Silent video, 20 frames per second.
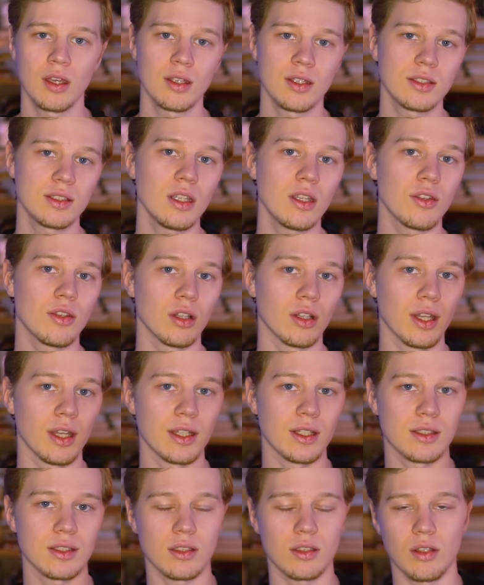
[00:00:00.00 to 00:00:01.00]
See the
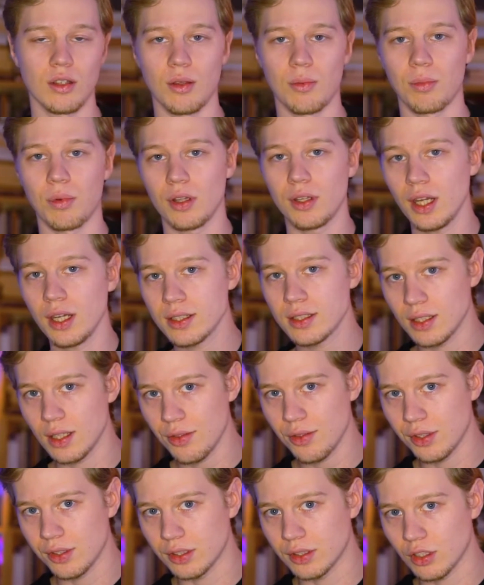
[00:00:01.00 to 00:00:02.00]
links to the products in
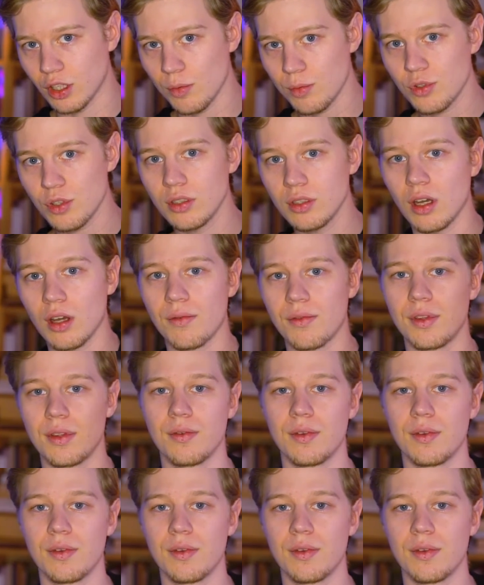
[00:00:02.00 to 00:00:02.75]
the description of the